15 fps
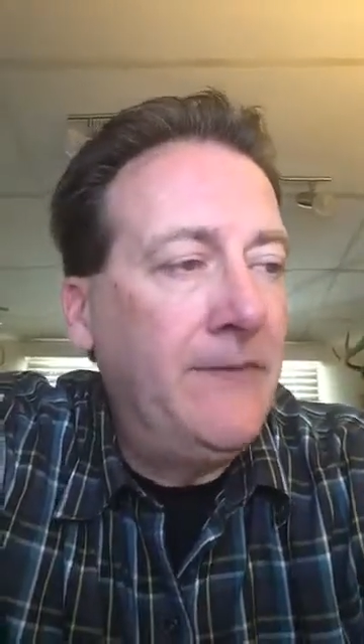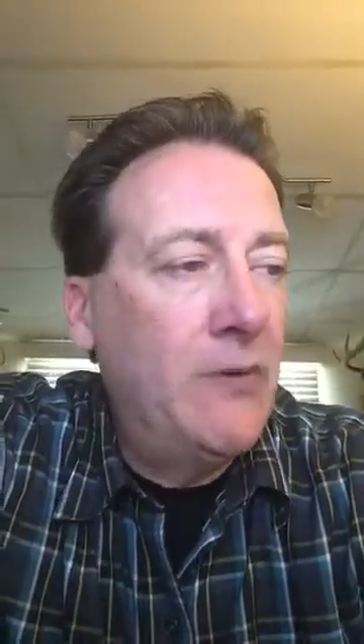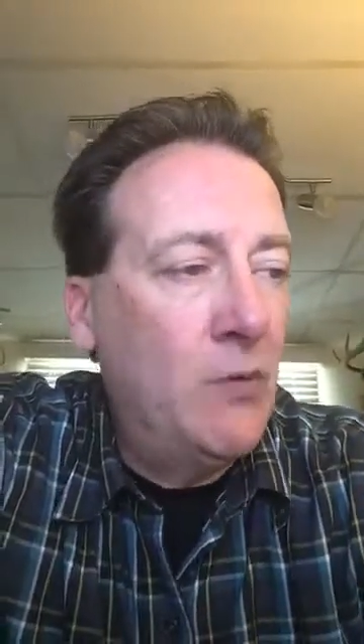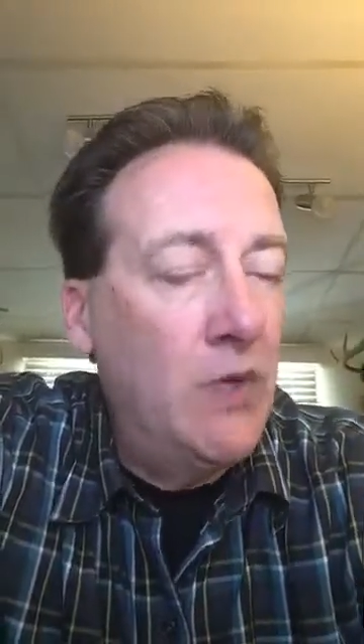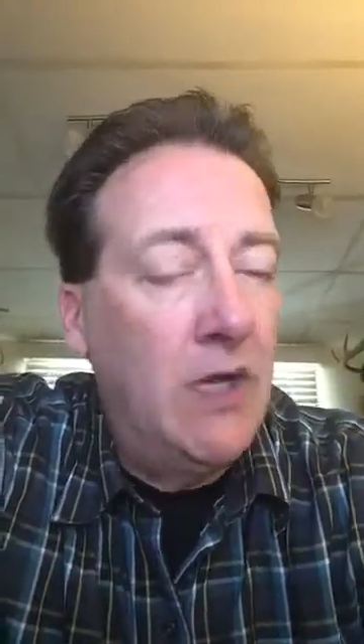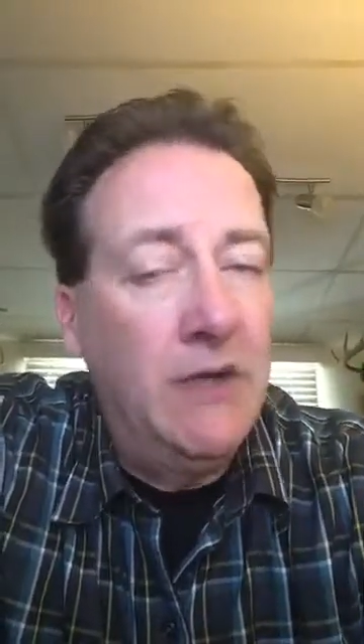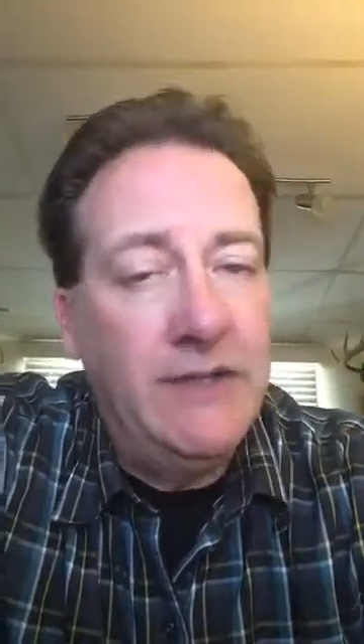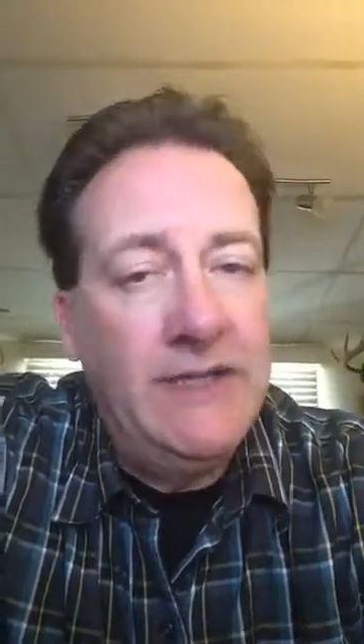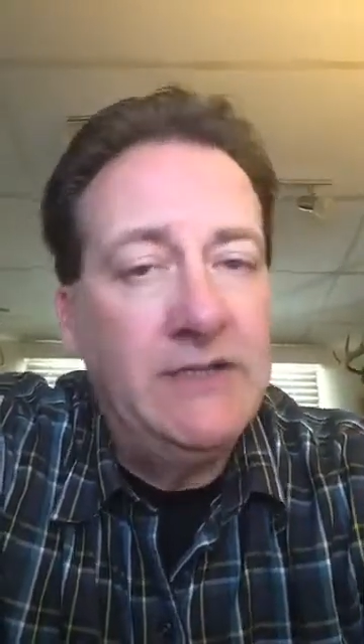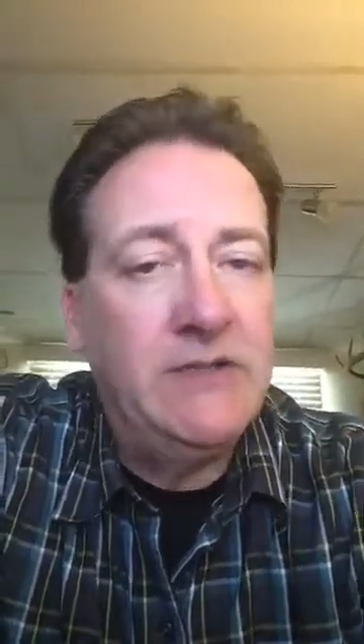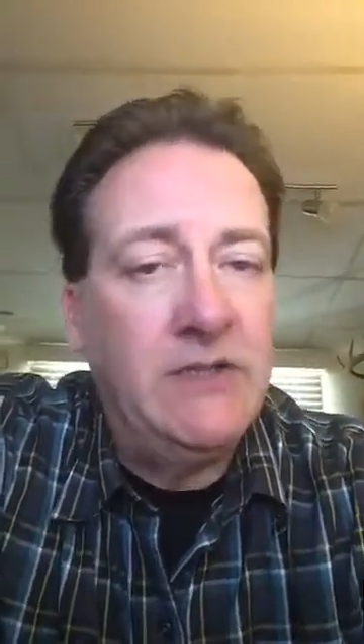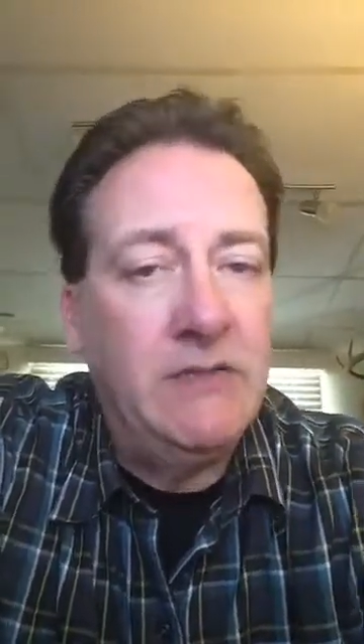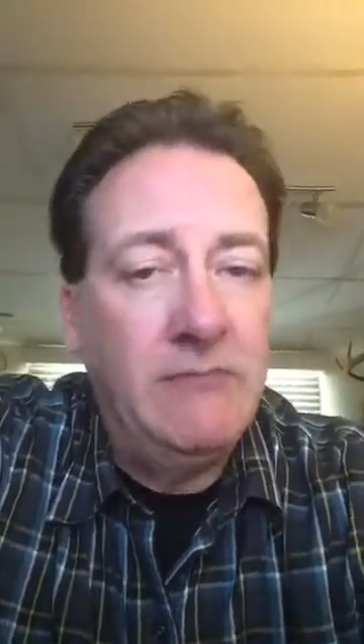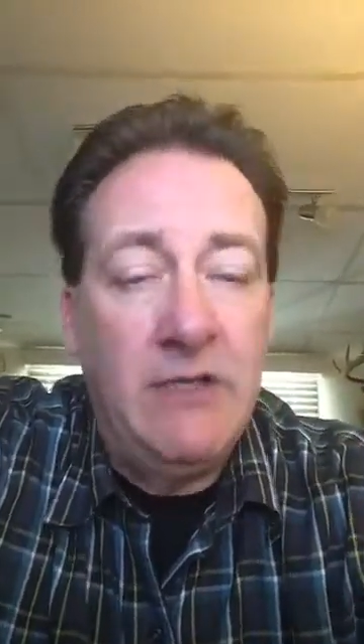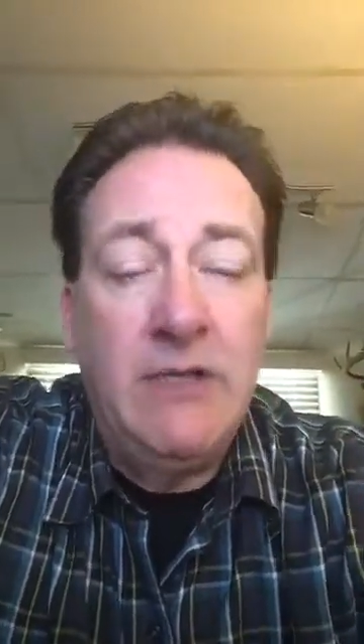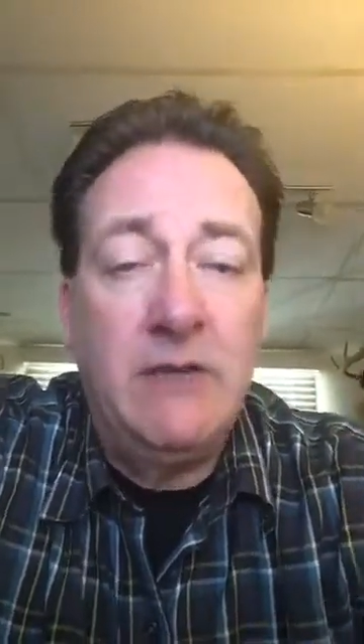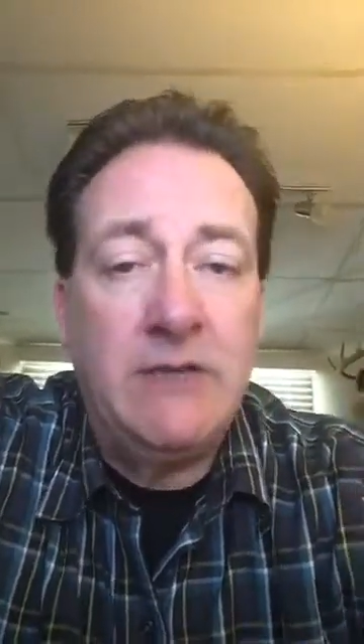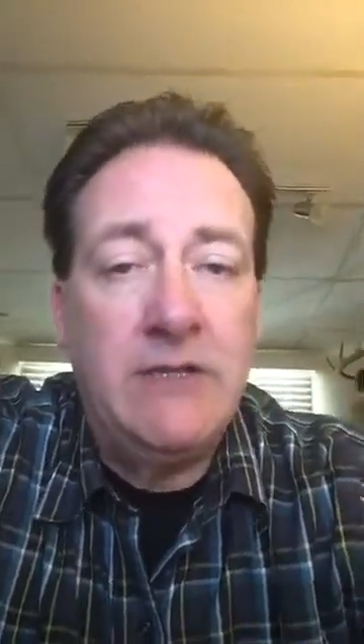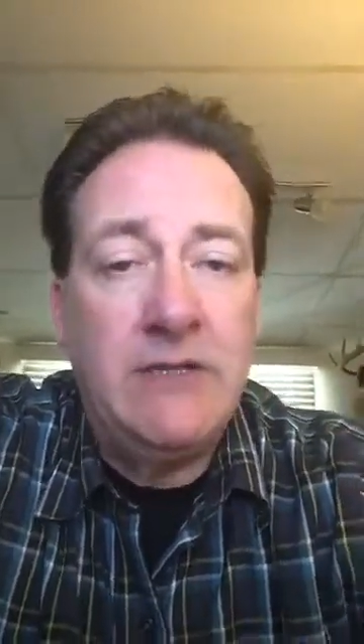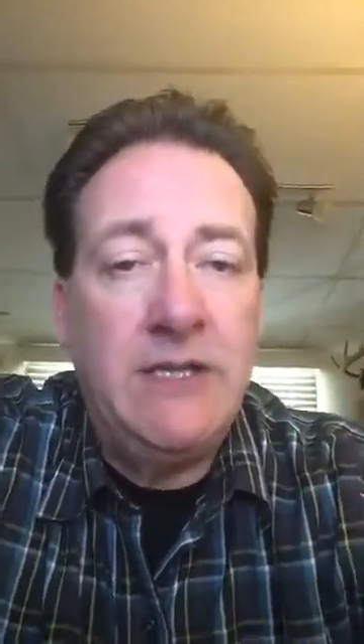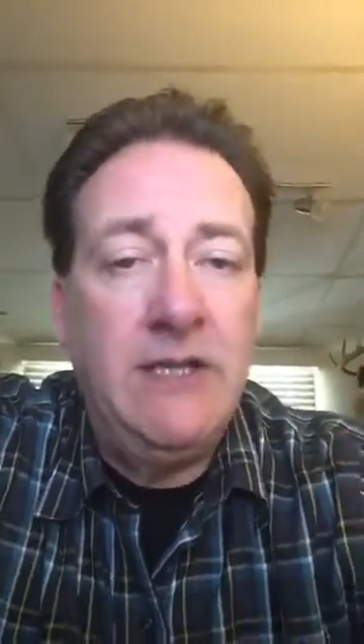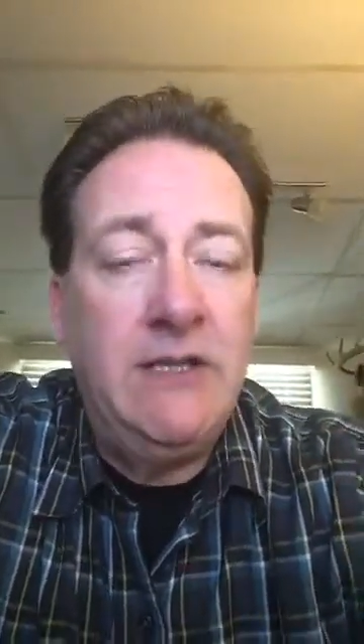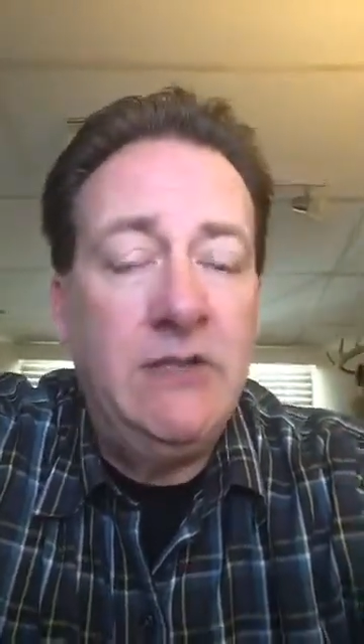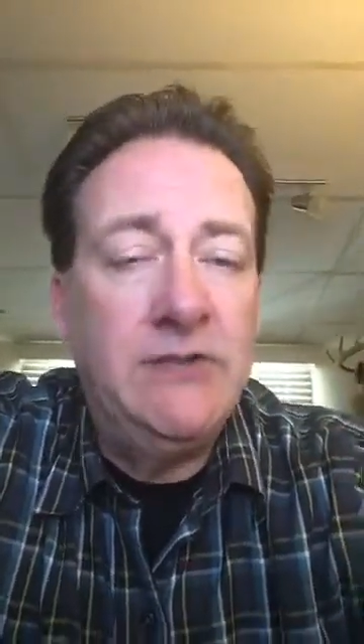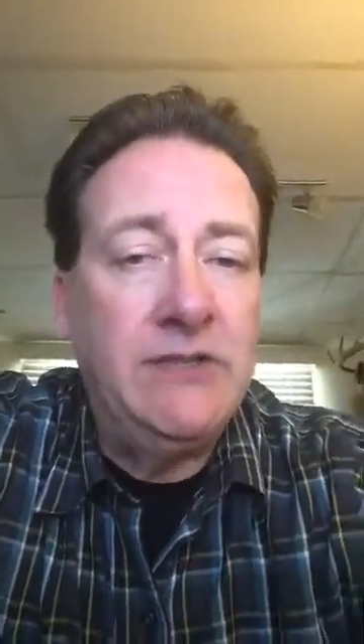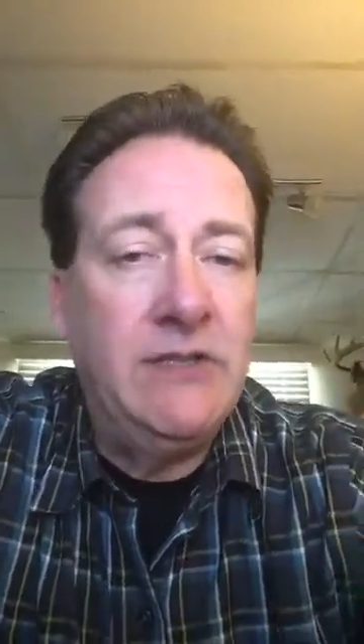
while he's, continues